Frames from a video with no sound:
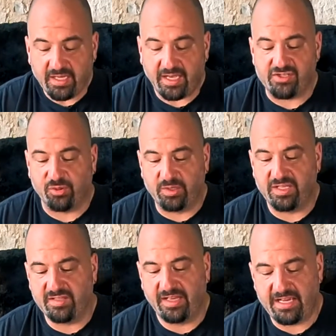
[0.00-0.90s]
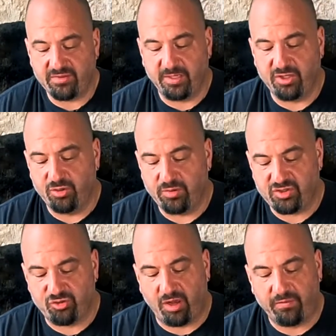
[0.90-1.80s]
And so what this allows me to do
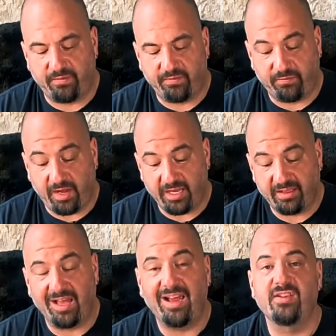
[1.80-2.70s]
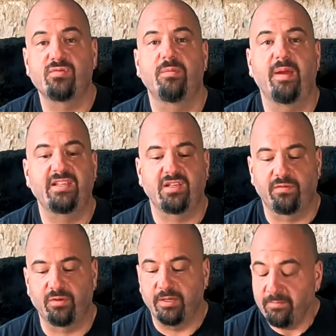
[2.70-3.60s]
is draw fine lines with masking
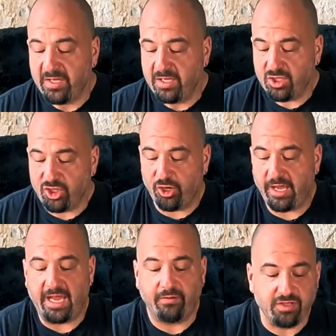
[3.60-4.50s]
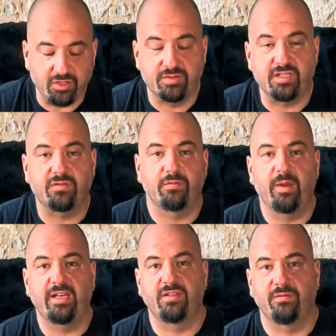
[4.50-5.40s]
fluid. You don't have to use these for
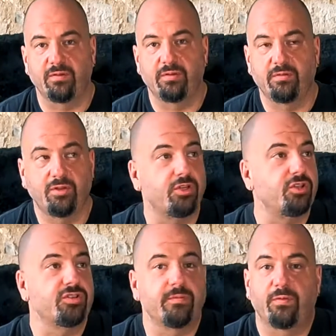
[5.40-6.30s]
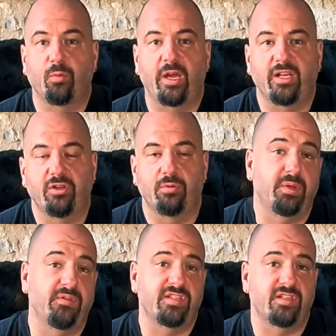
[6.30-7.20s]
masking fluid. You could use them for white glue,
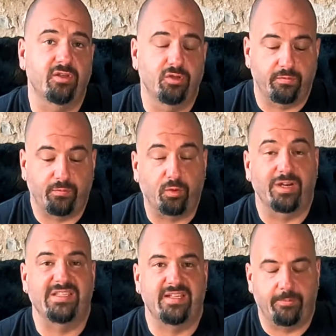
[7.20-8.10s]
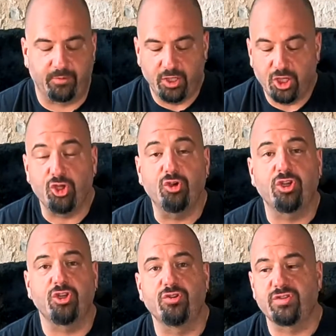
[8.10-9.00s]
PVC glue, for example. You
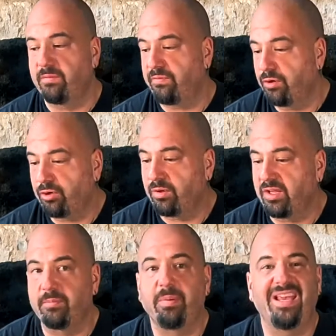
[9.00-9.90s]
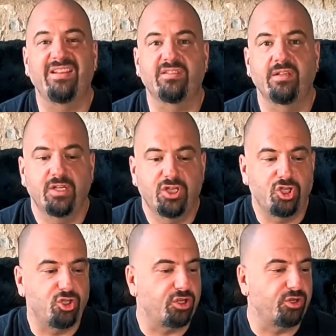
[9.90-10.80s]
could use them for acrylic paint.
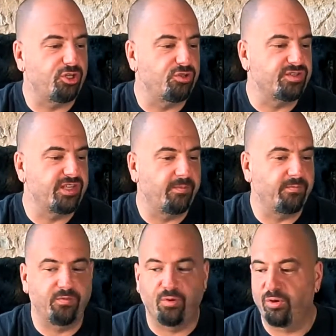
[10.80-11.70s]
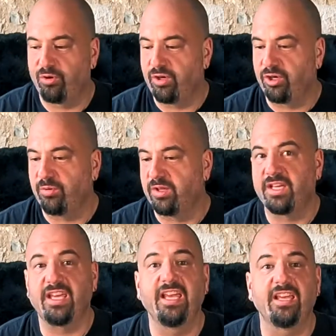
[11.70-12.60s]
You could use them for
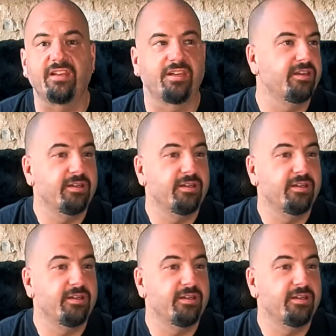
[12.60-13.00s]
acrylic ink.